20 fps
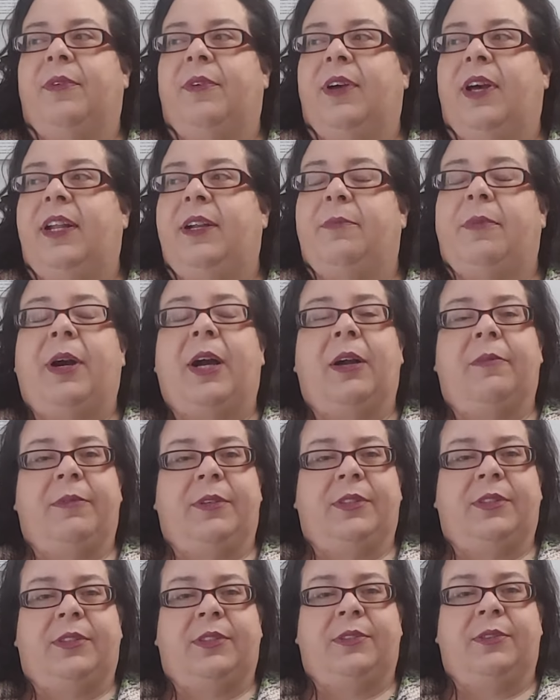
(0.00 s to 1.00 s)
a
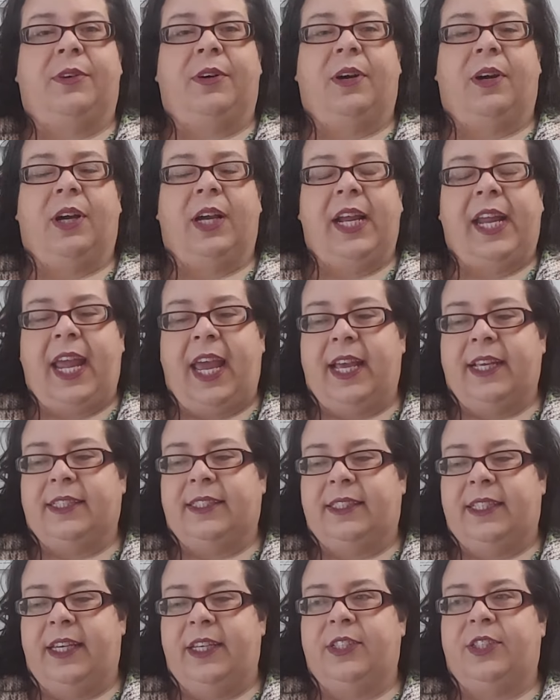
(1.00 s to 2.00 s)
department store or a gas
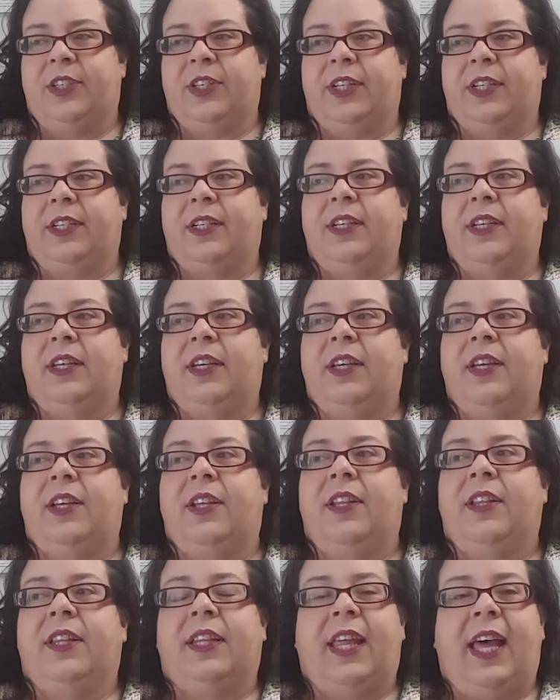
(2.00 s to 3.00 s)
station,
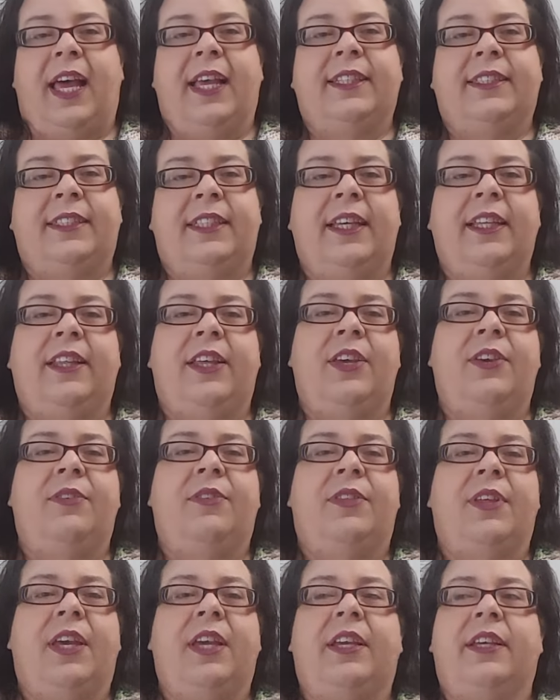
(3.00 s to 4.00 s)
the last thing that you
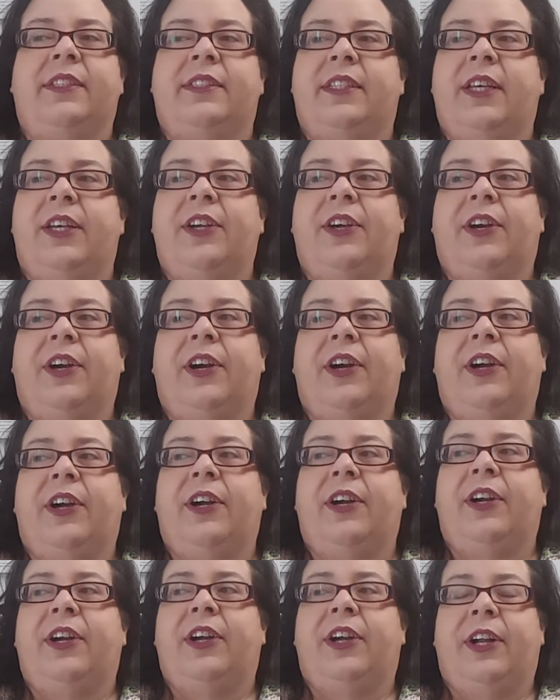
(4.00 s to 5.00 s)
think is that
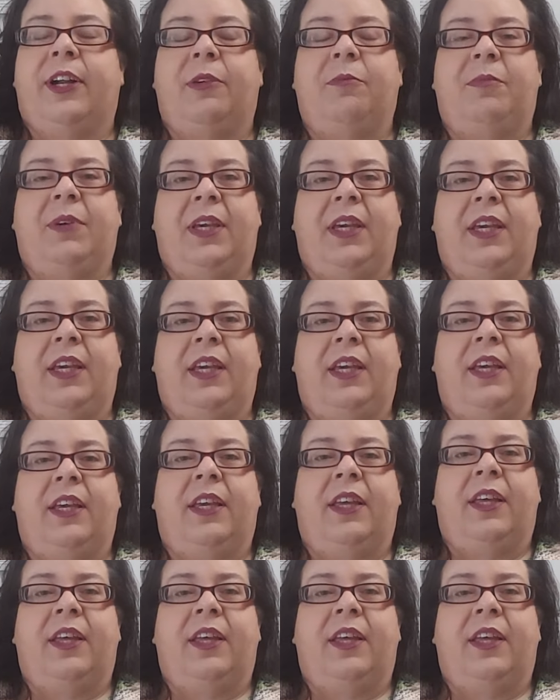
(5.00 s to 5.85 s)
you're going to be